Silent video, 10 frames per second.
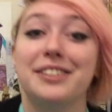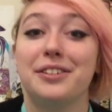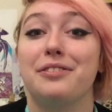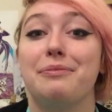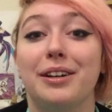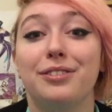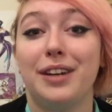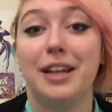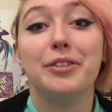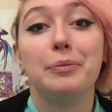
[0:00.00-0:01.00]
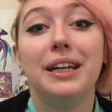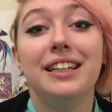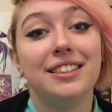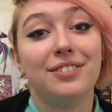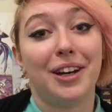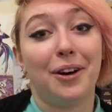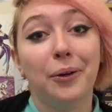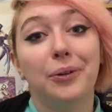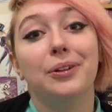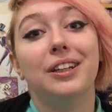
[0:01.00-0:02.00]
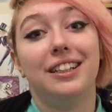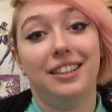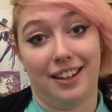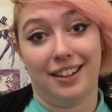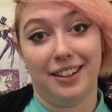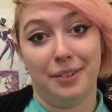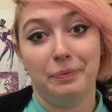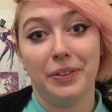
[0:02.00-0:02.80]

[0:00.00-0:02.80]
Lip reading: enough, my favourite piece of the whole year